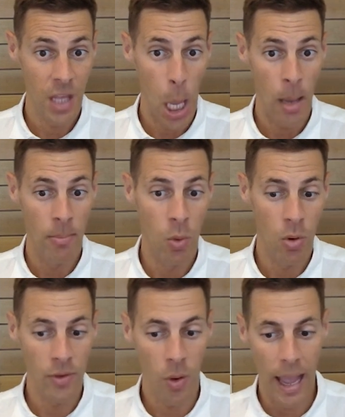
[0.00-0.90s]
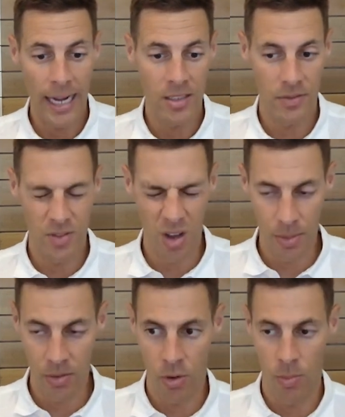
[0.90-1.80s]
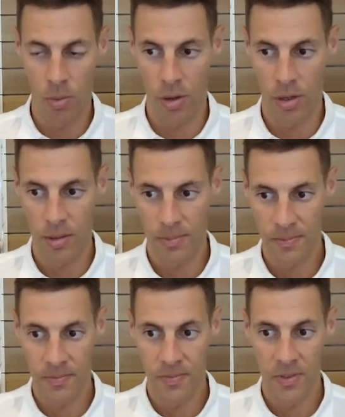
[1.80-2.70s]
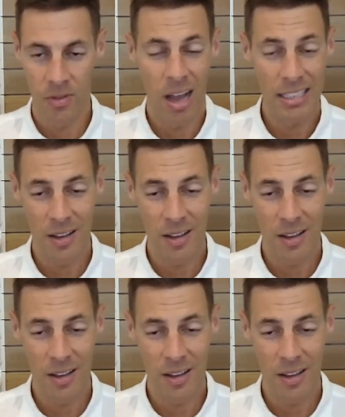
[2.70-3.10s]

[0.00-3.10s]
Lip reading: and more of your active type of group work, right?